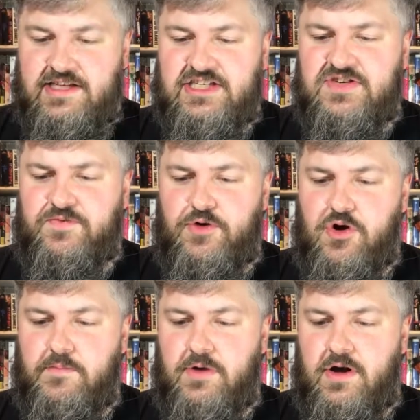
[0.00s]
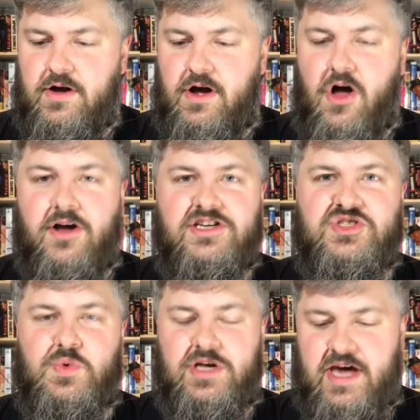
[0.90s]
This is from uh,
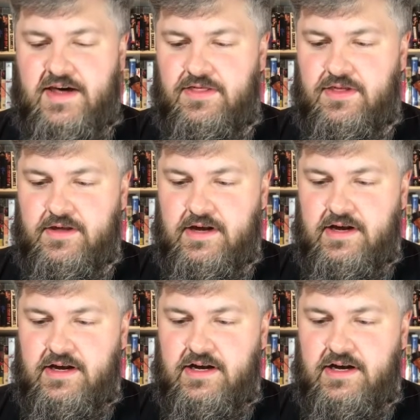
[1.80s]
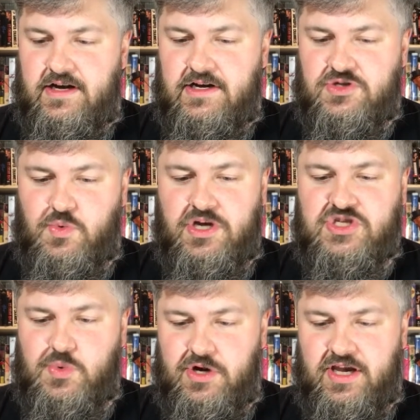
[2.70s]
August 28th, uh,
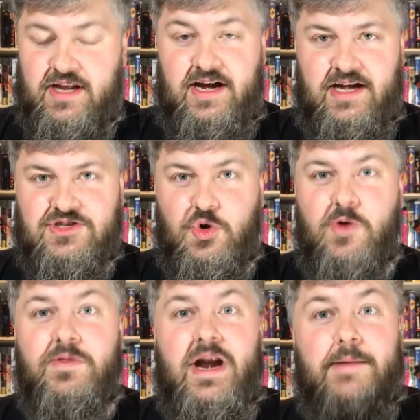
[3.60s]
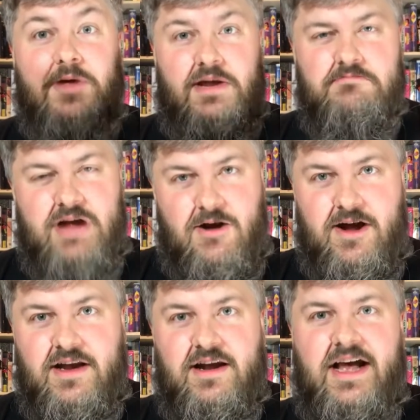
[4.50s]
2020. And I, I, told him that I'm getting
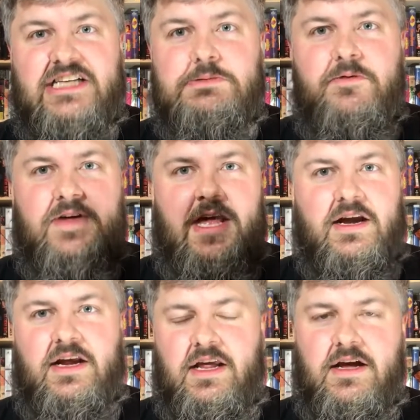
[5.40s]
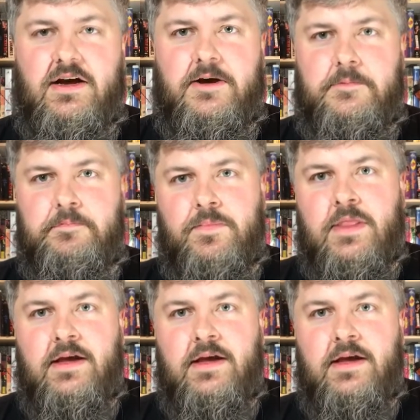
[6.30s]
married and I asked him if he had any um,